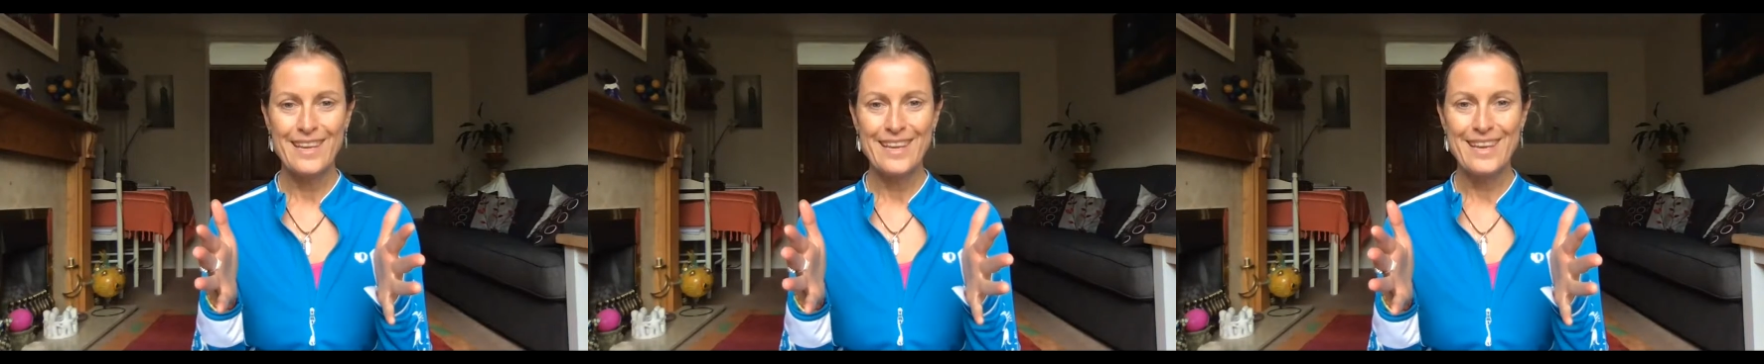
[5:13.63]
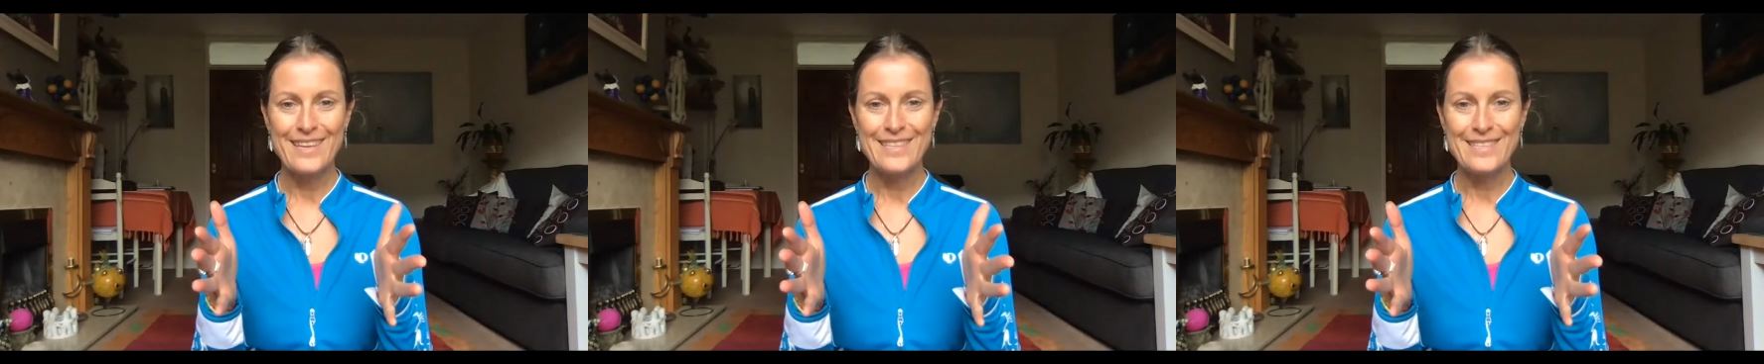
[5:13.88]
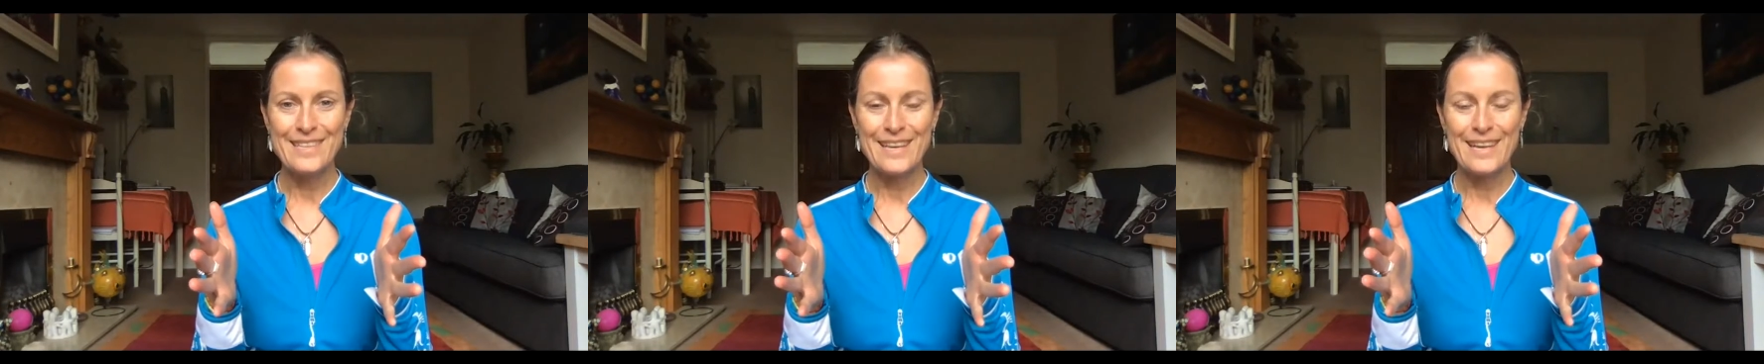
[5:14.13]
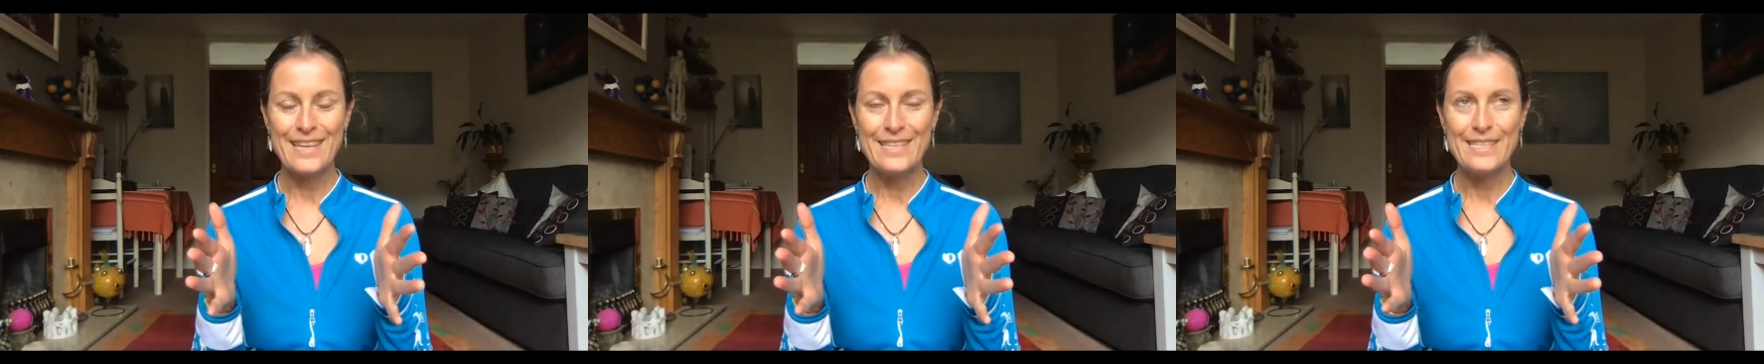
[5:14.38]

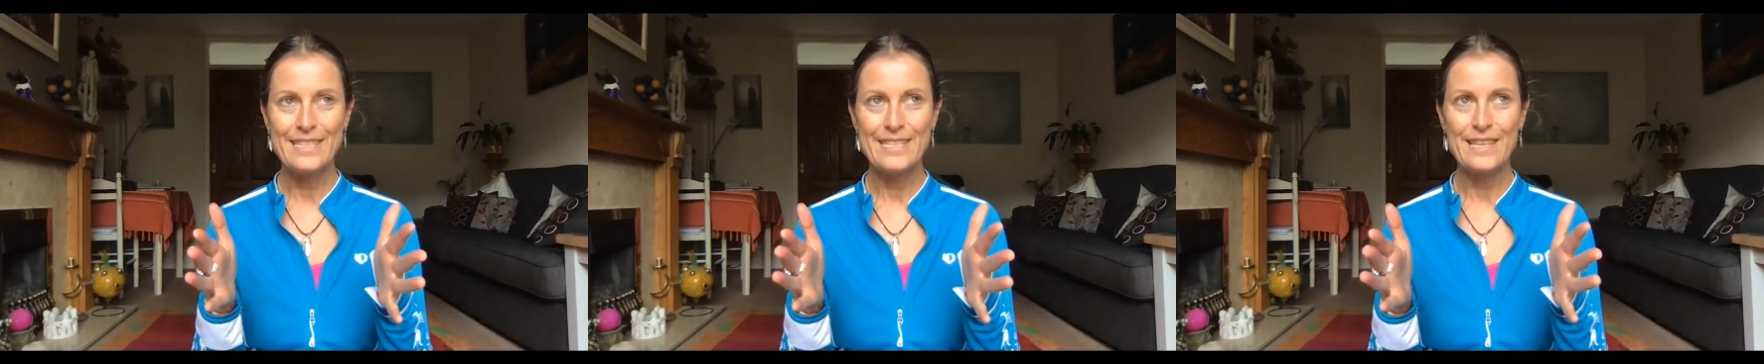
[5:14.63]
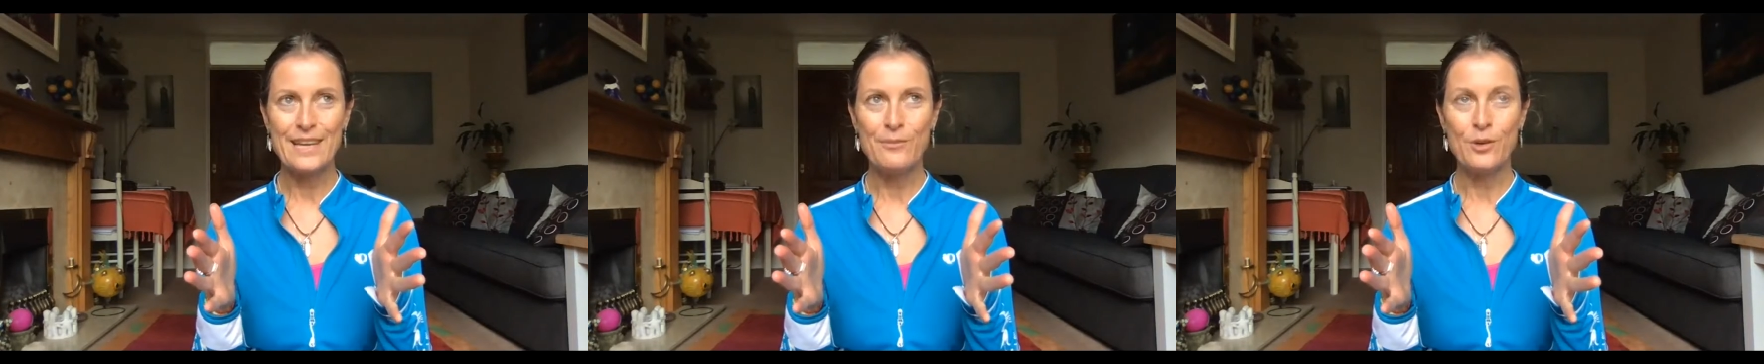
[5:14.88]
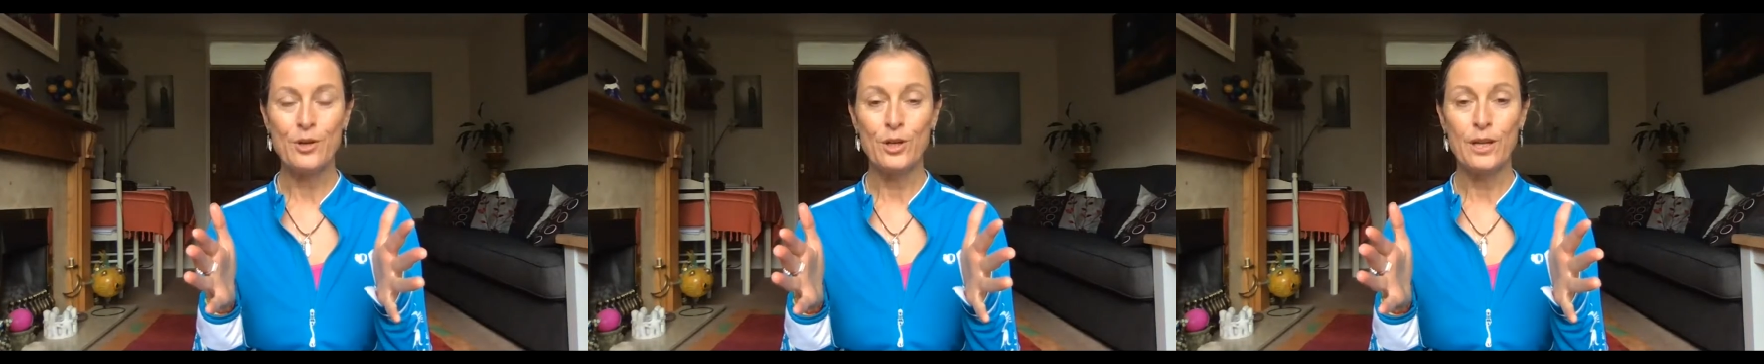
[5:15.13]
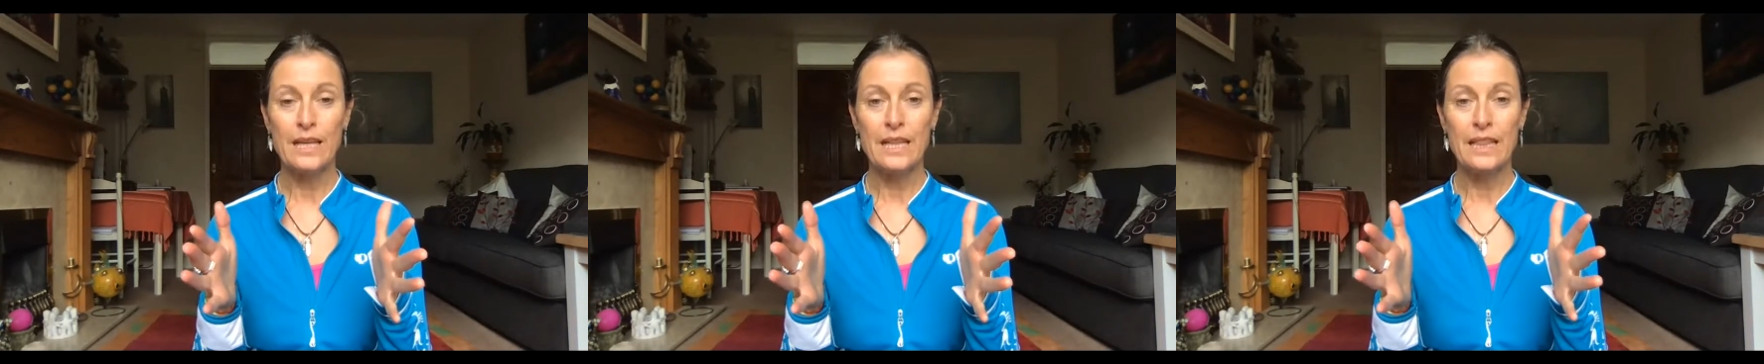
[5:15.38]
and we're going
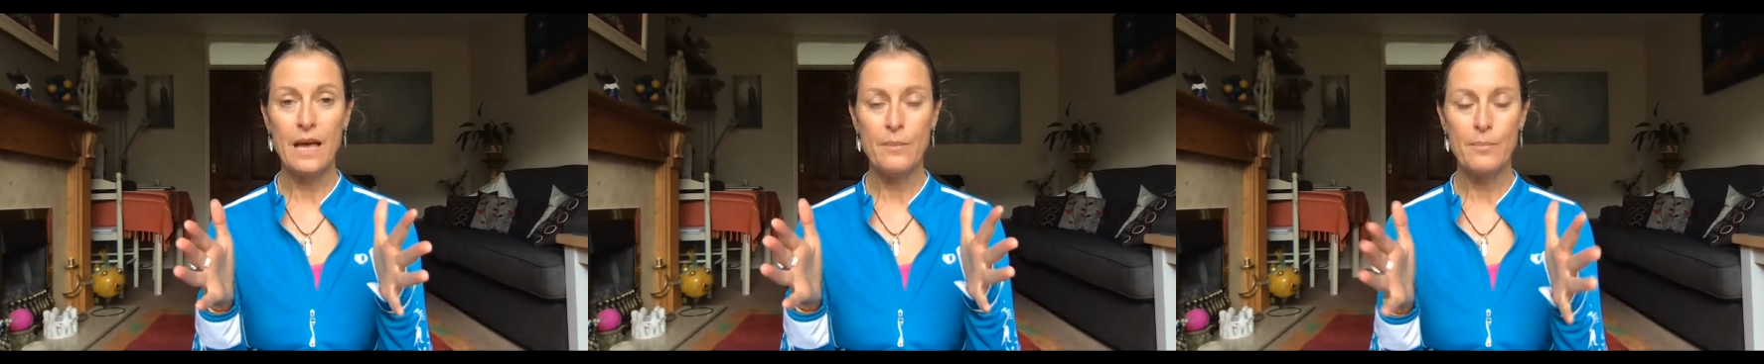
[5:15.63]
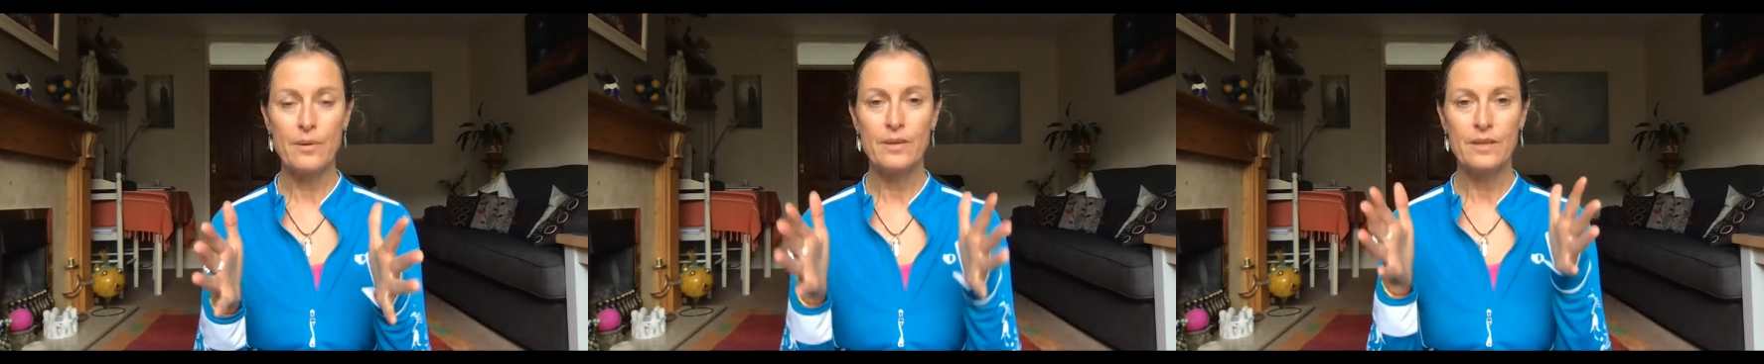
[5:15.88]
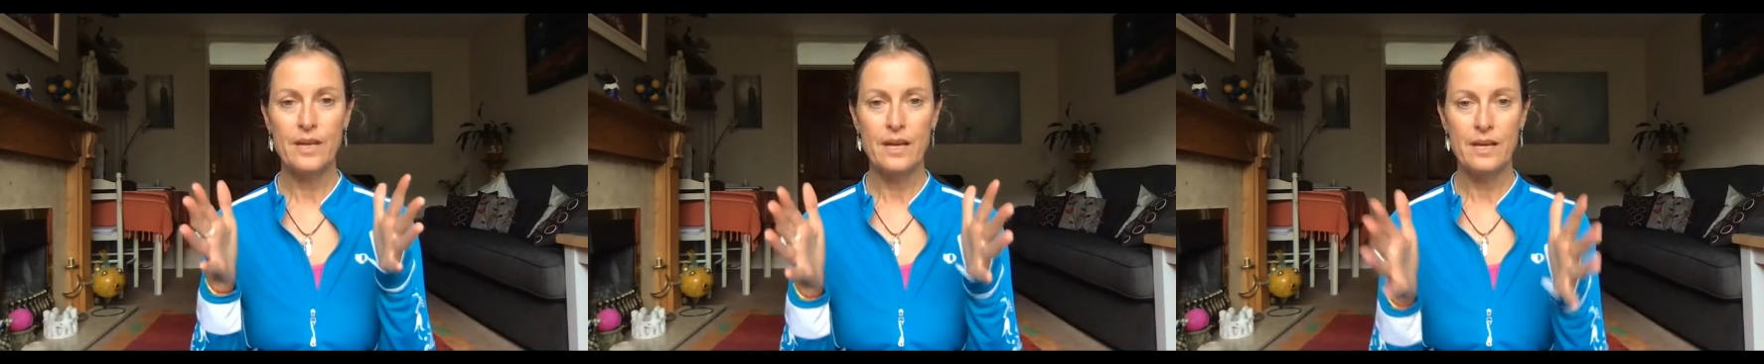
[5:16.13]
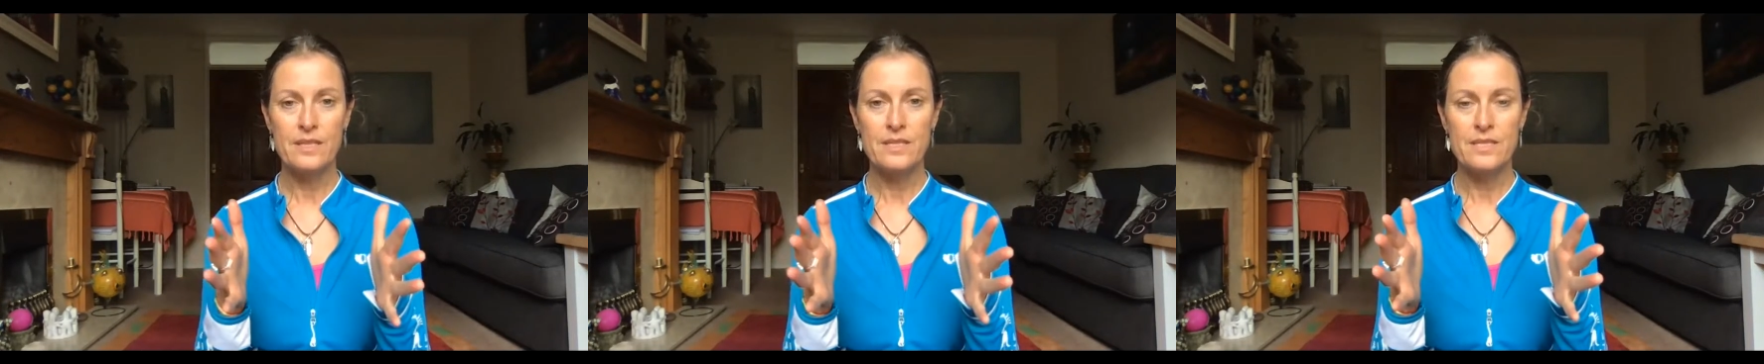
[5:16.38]
to clap our
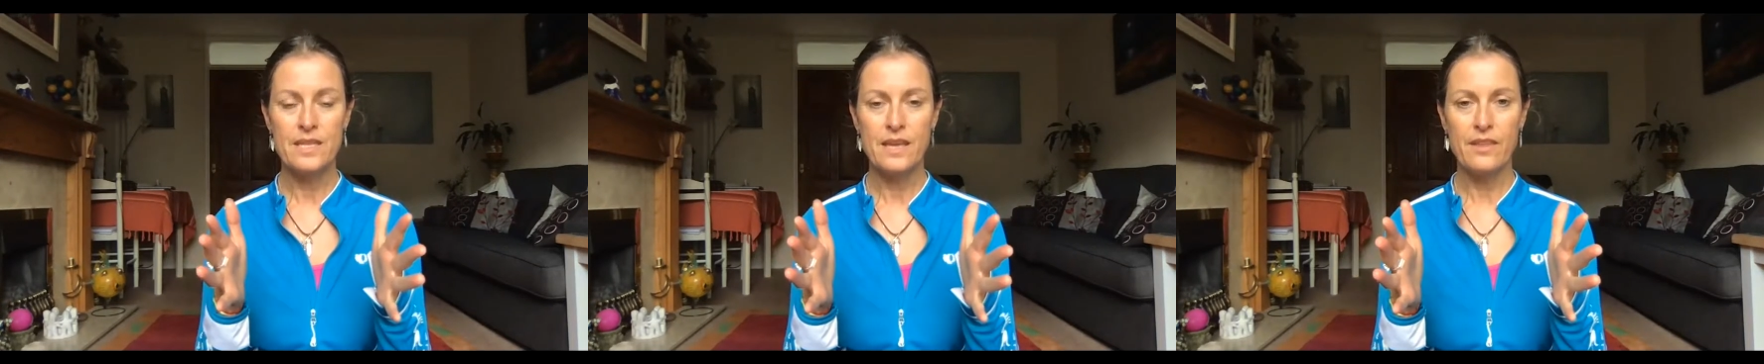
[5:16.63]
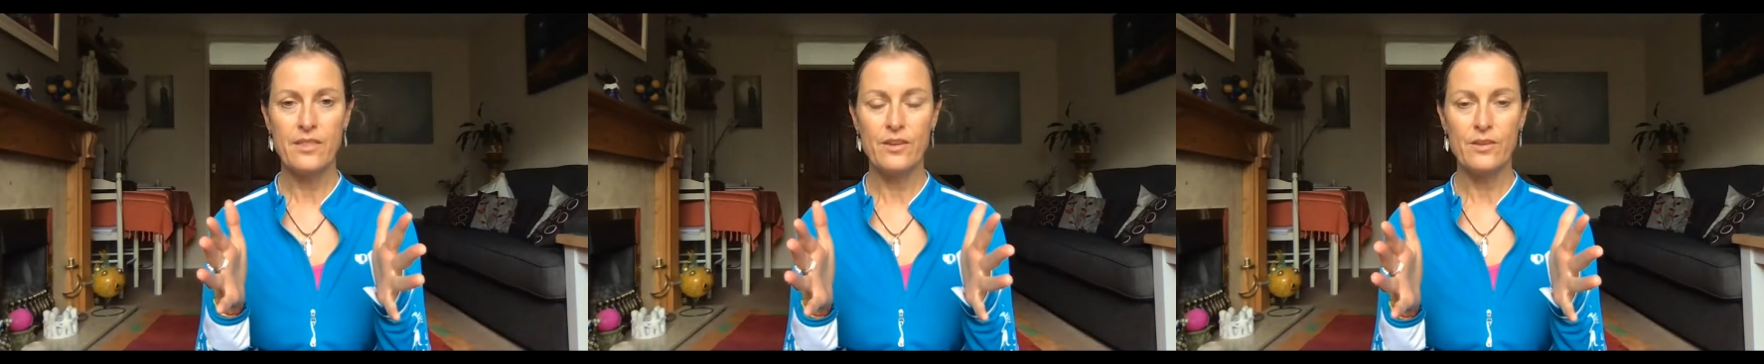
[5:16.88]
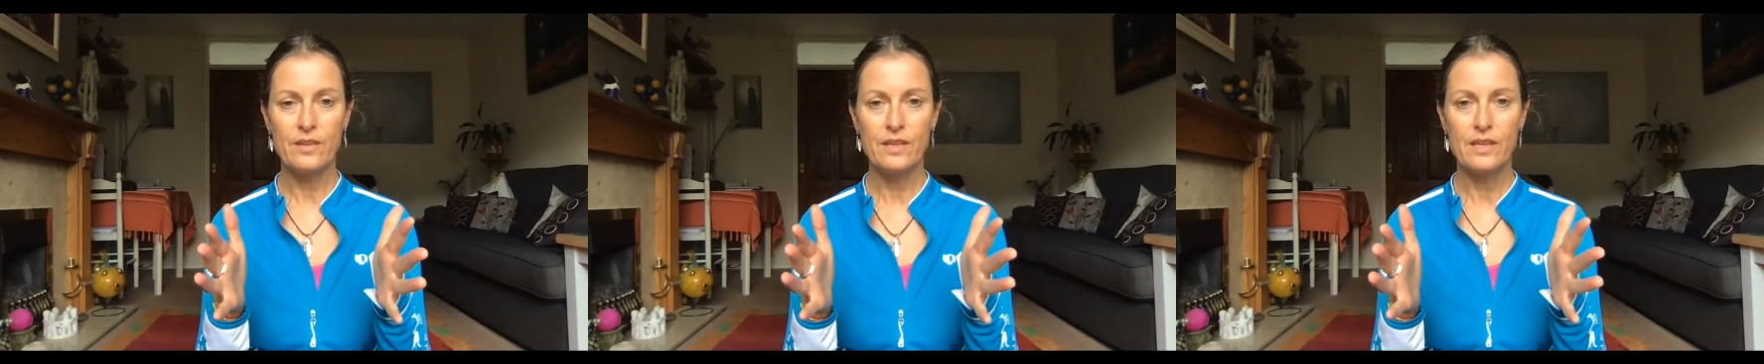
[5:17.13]
hands together